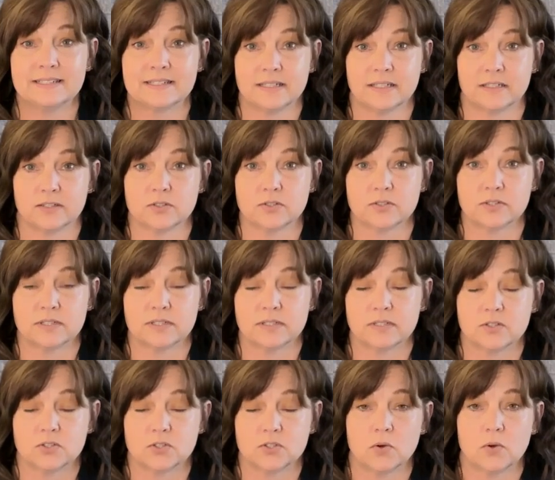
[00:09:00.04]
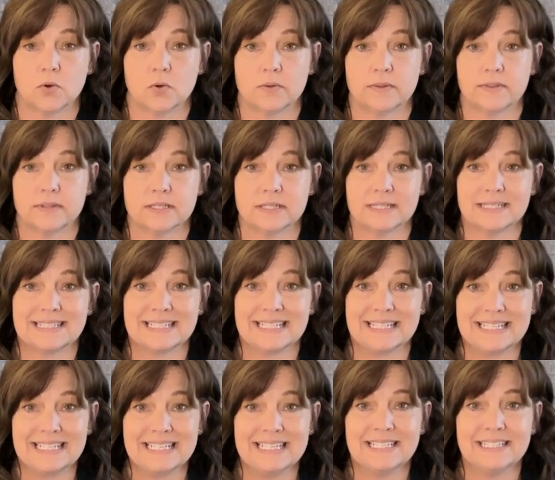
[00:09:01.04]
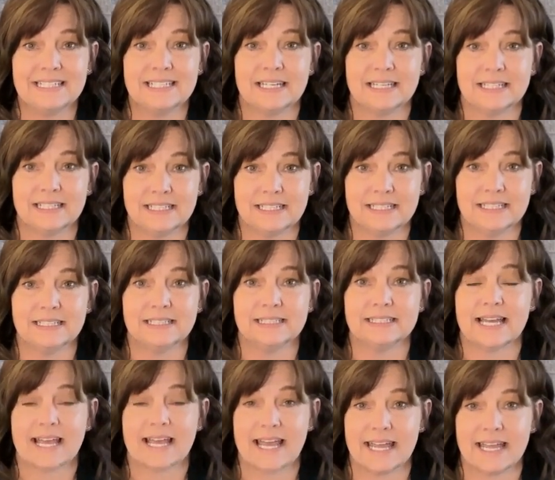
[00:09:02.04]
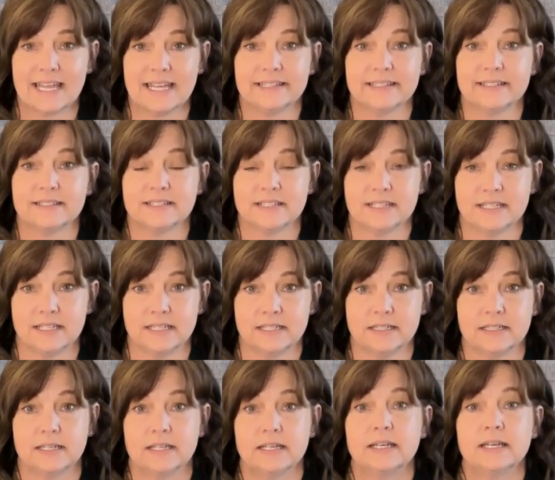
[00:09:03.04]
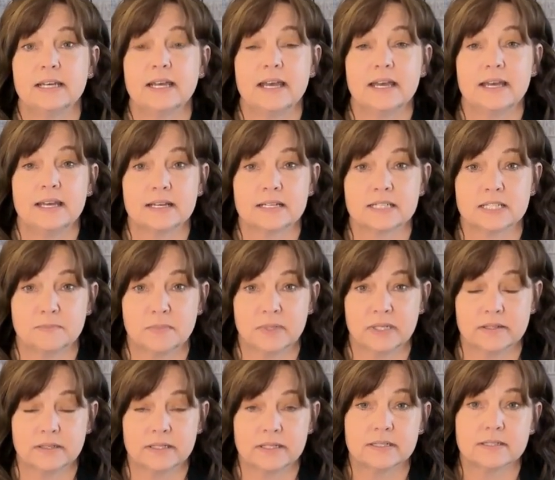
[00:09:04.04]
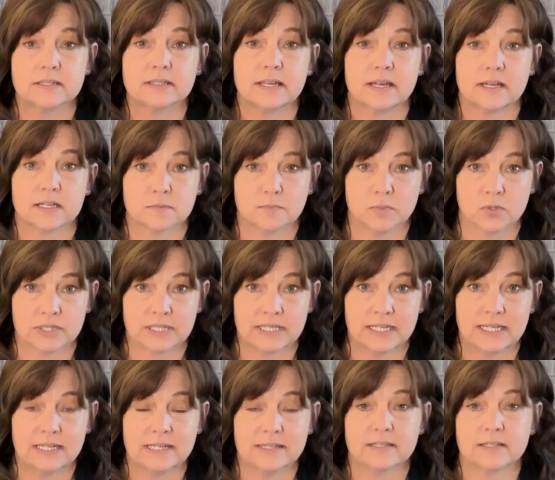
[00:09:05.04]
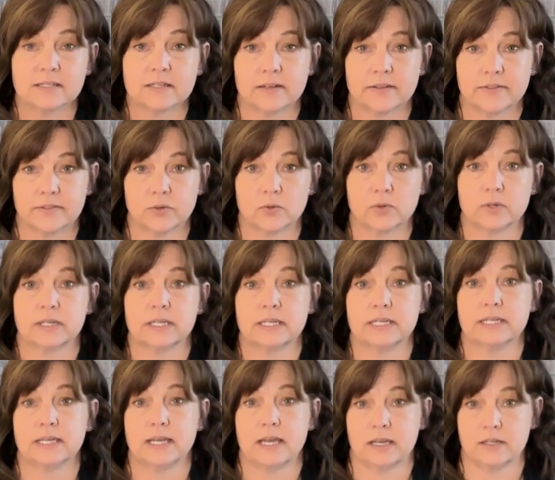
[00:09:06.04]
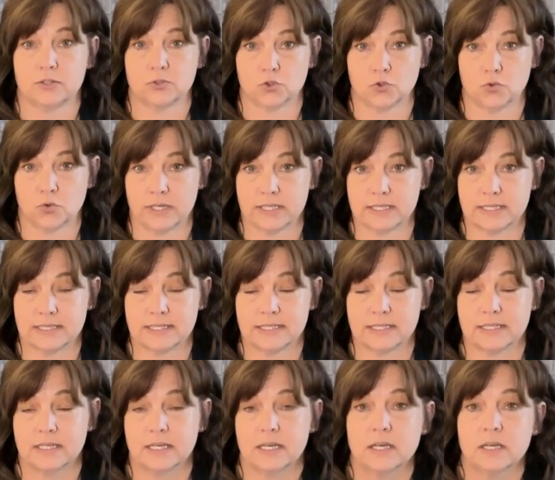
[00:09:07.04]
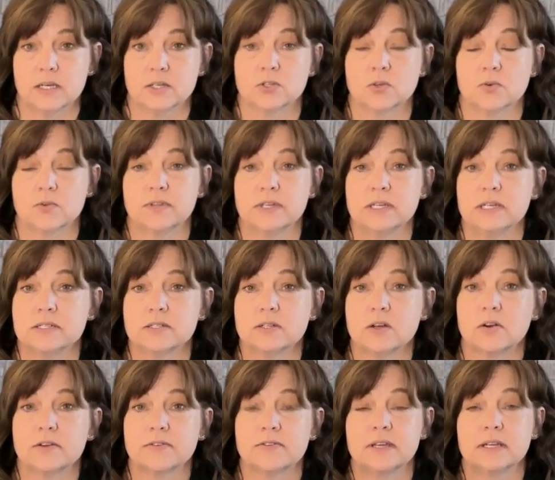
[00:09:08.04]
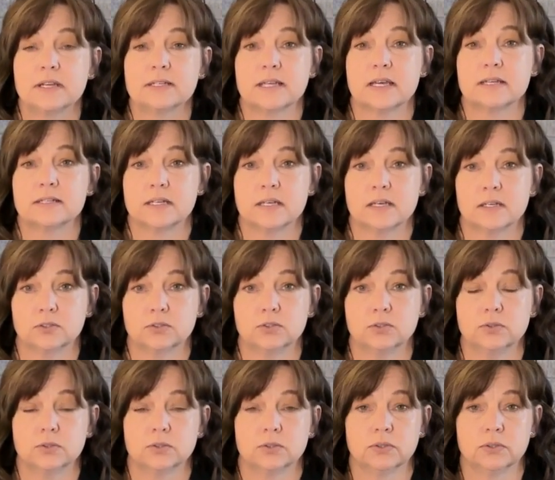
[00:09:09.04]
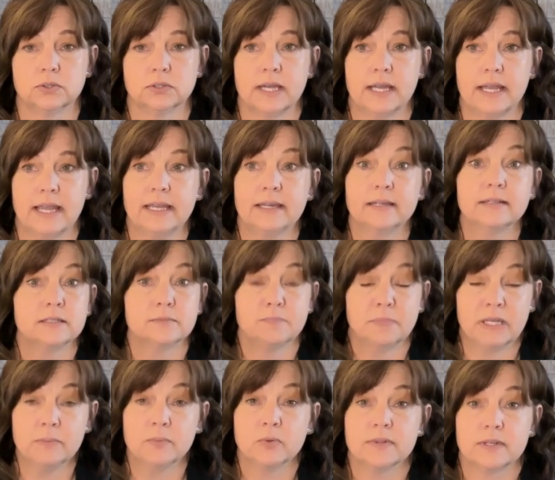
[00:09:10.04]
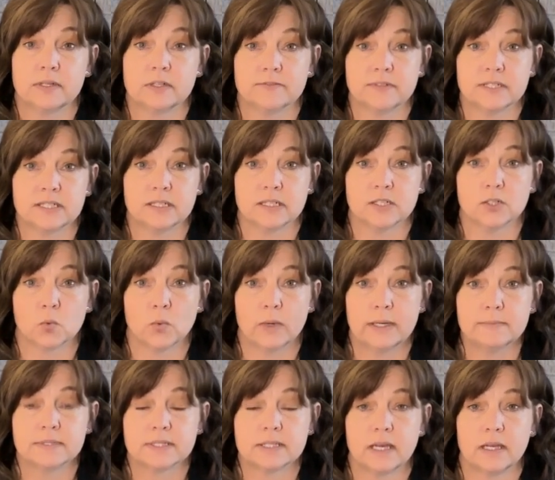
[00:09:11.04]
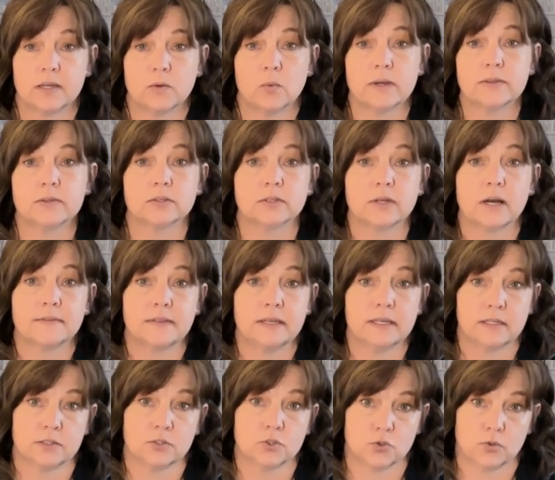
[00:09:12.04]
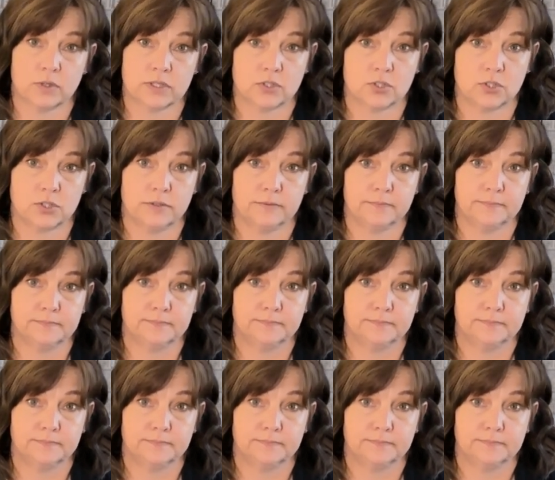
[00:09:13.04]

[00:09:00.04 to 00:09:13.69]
signals. So this is EEAT, experience, expertise, authority, and trust. So these are things that tell Google and people that are visiting your website whether or not they can trust you.